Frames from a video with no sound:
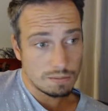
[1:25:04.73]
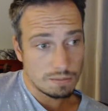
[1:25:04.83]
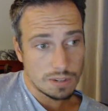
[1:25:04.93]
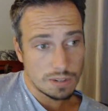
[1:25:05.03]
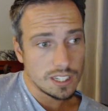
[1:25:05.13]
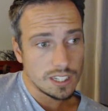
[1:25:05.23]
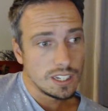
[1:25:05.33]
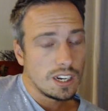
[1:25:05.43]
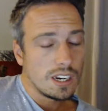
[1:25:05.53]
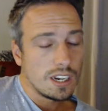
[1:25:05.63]
completely.
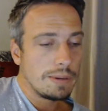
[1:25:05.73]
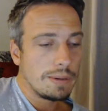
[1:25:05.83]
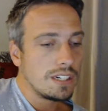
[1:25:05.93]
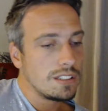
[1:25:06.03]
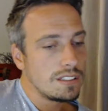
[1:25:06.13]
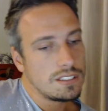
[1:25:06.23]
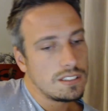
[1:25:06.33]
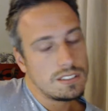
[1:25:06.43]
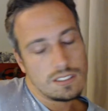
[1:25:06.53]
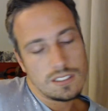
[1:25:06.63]
I mean,
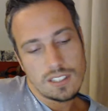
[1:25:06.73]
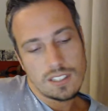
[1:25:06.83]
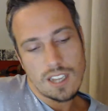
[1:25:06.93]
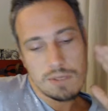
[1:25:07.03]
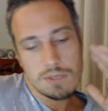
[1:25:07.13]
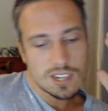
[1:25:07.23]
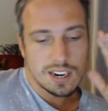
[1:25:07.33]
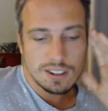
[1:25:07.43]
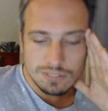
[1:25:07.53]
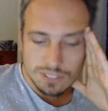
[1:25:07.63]
I'm just
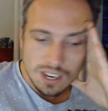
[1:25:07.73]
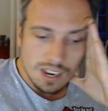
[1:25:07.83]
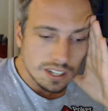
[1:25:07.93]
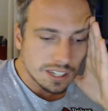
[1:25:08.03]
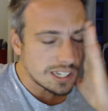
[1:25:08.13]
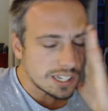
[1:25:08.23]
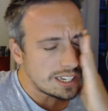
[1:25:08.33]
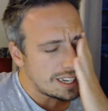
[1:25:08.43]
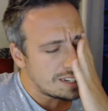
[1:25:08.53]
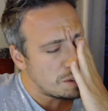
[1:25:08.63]
kind of, because
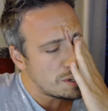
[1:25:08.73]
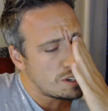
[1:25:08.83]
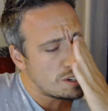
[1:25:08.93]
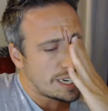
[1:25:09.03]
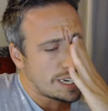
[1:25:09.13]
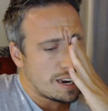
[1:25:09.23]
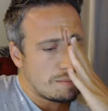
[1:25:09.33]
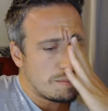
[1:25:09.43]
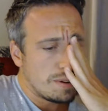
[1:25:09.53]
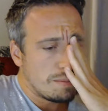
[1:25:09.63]
in 2+2 I kind
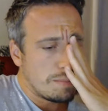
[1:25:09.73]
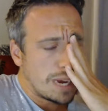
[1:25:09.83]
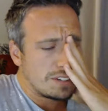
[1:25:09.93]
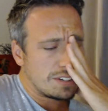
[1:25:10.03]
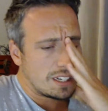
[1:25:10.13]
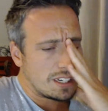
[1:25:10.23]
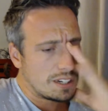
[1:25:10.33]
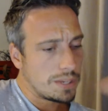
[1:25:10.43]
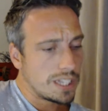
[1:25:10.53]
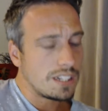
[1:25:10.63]
of backtracked a
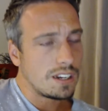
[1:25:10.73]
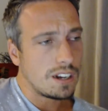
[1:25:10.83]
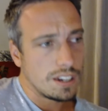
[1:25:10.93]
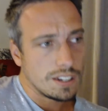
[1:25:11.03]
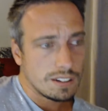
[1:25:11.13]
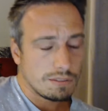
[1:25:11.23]
little bit on.